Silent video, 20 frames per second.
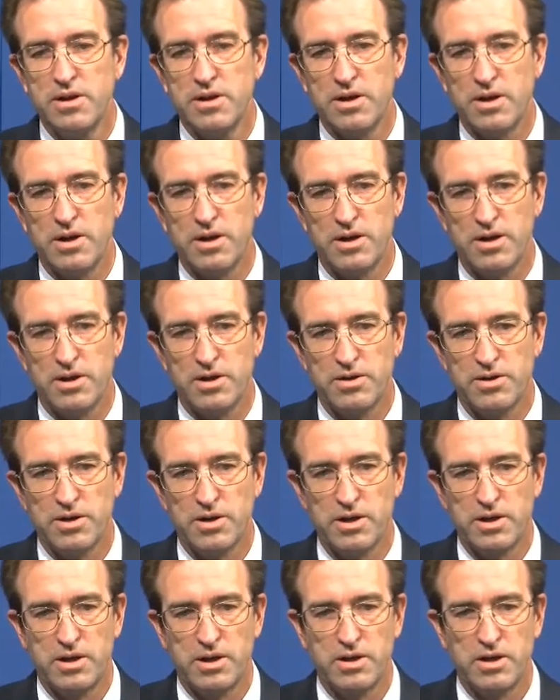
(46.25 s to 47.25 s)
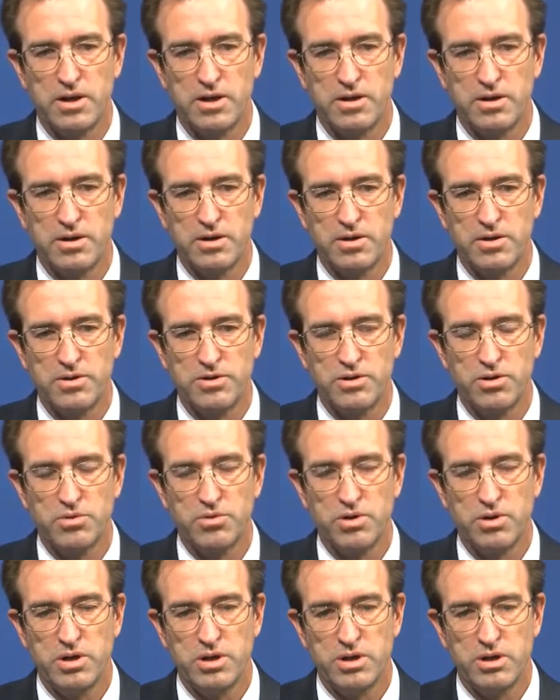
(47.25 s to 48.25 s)
and I got a
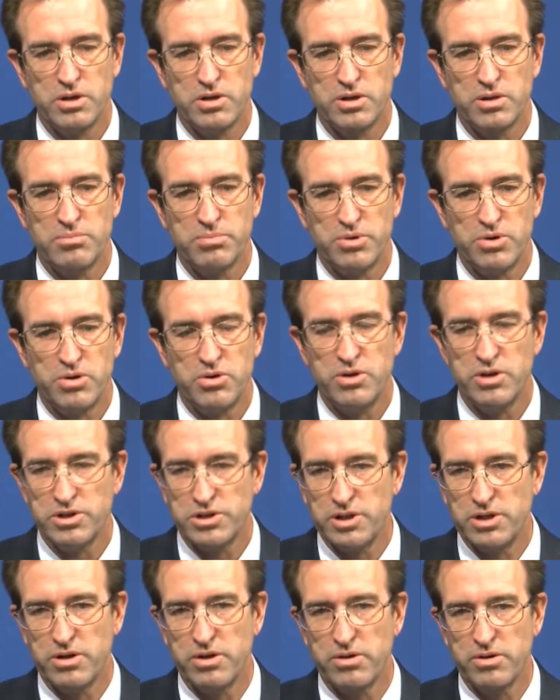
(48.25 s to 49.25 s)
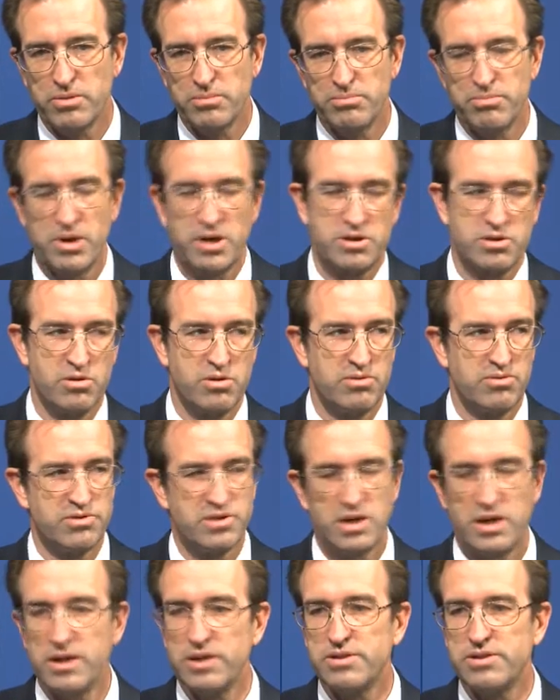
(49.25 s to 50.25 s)
degree in computer engineering, Bachelor of
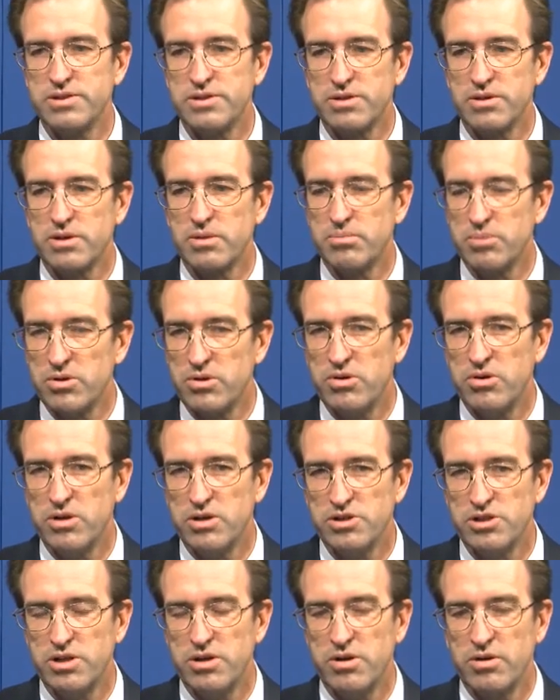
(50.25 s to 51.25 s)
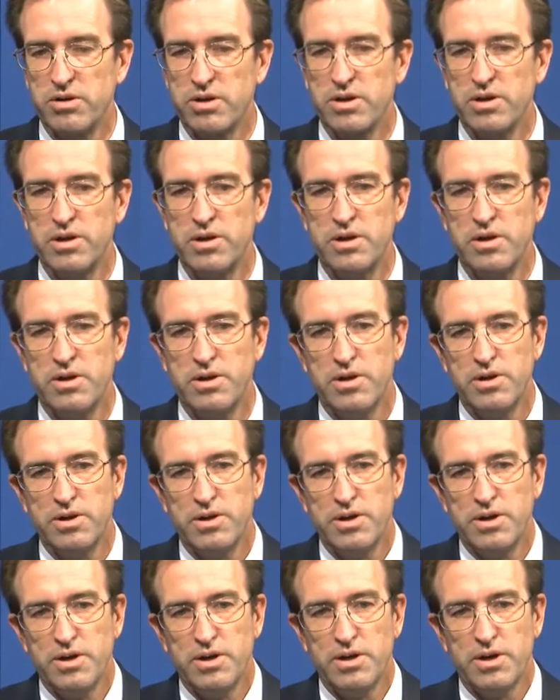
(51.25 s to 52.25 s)
Science in Computer Engineering.
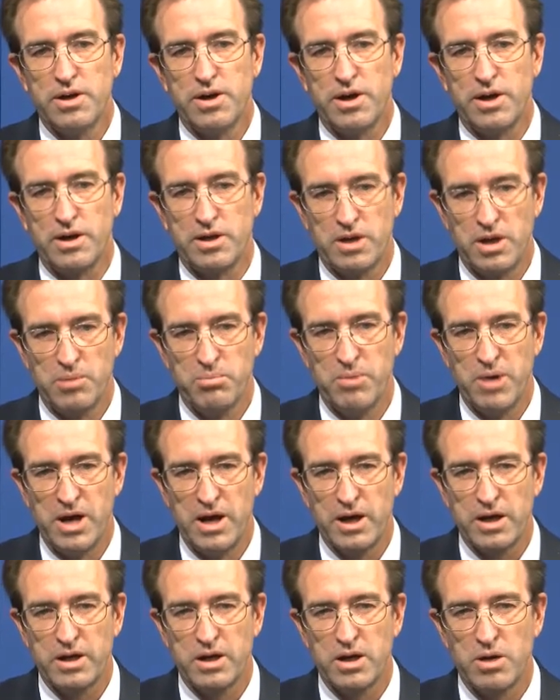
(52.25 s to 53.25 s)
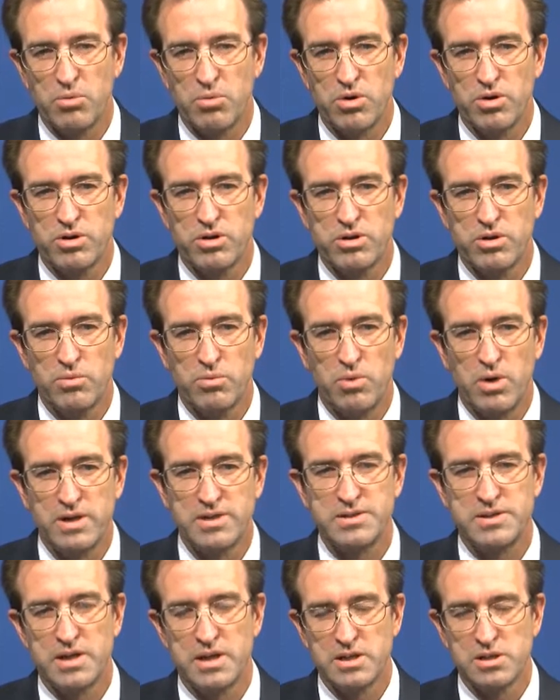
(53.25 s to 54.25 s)
I came back and I worked at
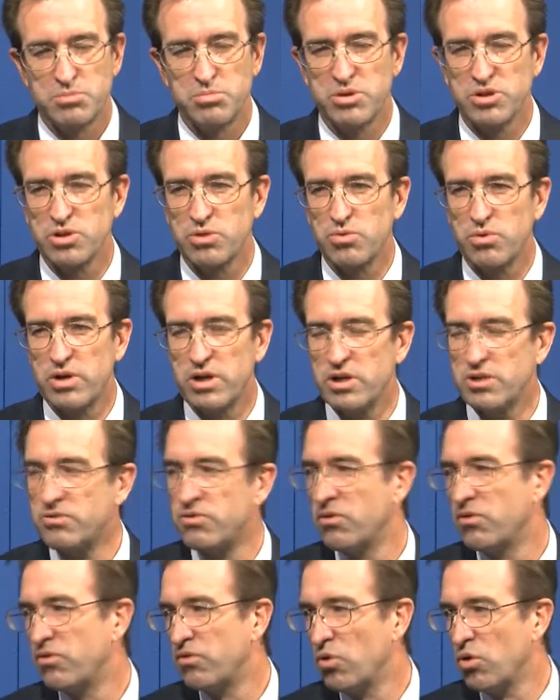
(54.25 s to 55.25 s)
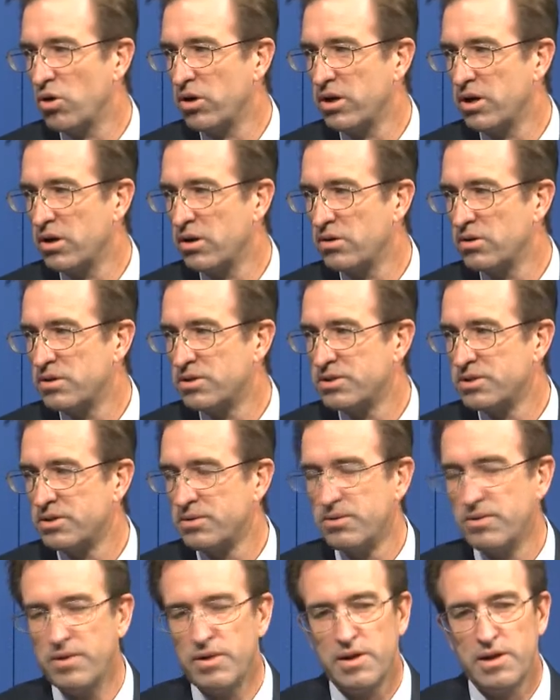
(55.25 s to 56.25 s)
White Sands Missile Range for 4 years,
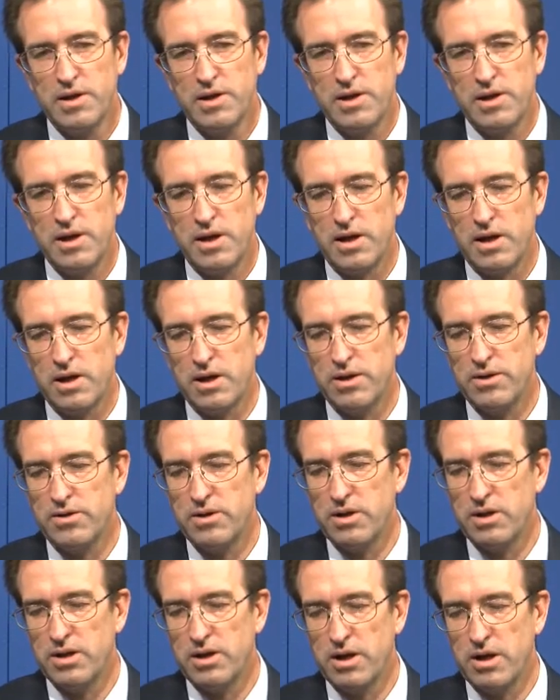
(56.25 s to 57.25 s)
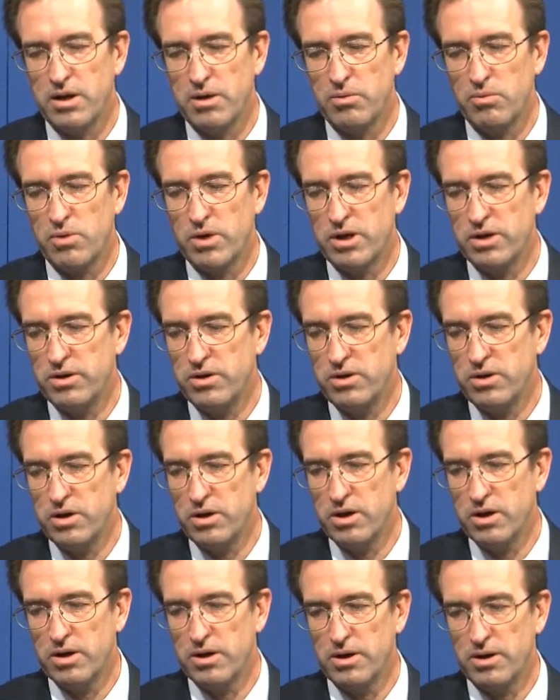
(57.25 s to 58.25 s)
and then I went,
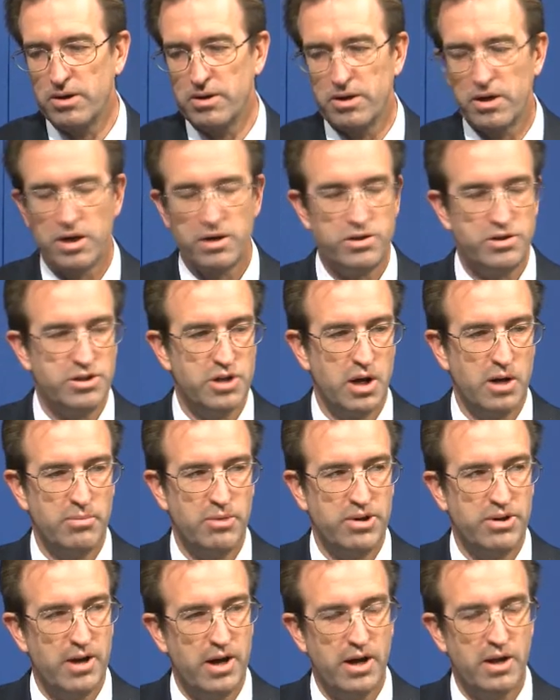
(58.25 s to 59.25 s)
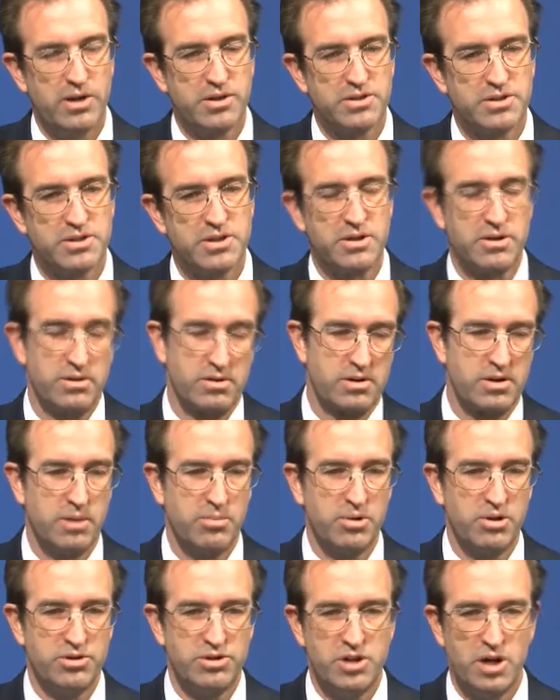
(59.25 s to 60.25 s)
got a job in Dallas and a
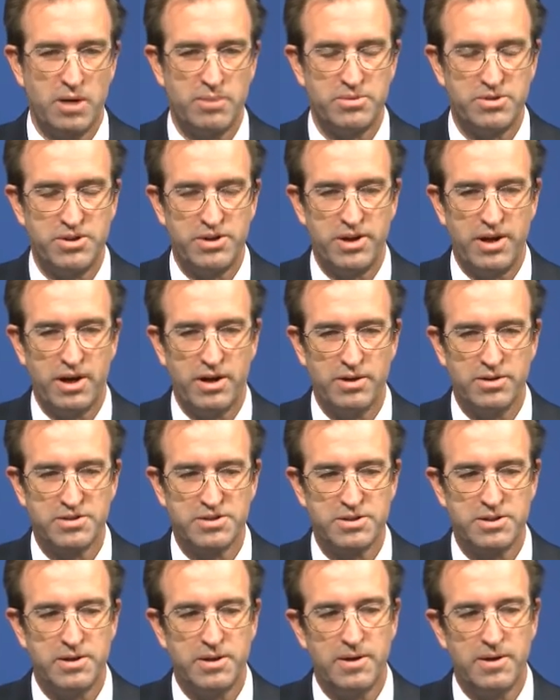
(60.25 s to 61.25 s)
couple of jobs in Dallas,